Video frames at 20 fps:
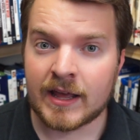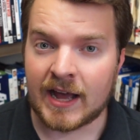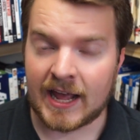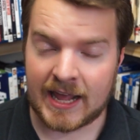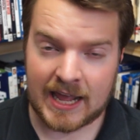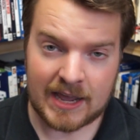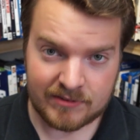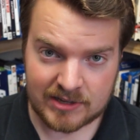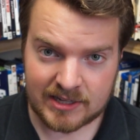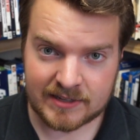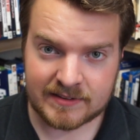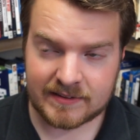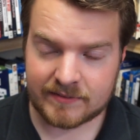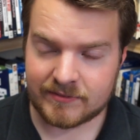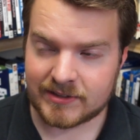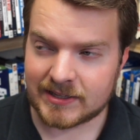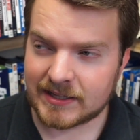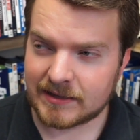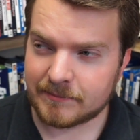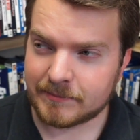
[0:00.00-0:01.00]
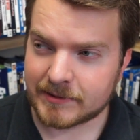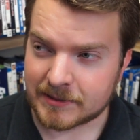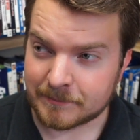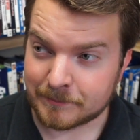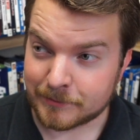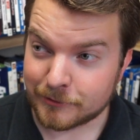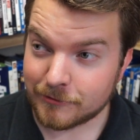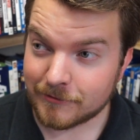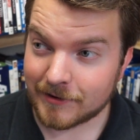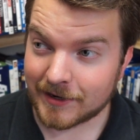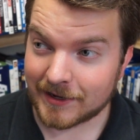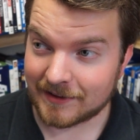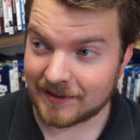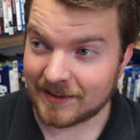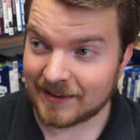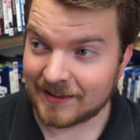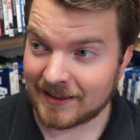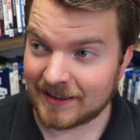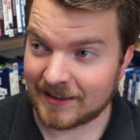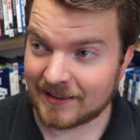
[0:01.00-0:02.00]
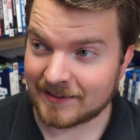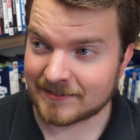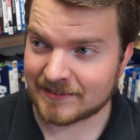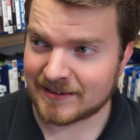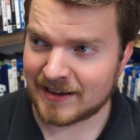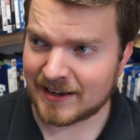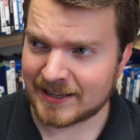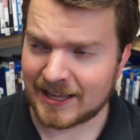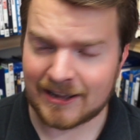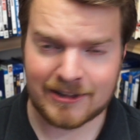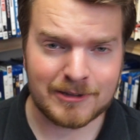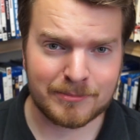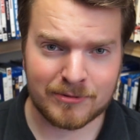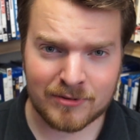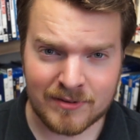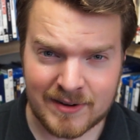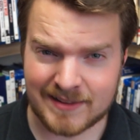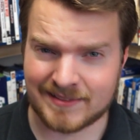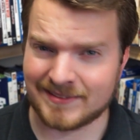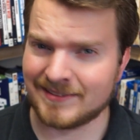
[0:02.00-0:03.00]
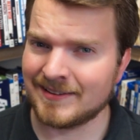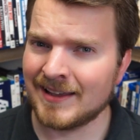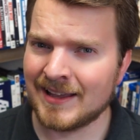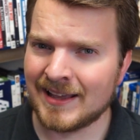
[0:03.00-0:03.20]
I have it on DVD, but the Blu-ray has gone out of print.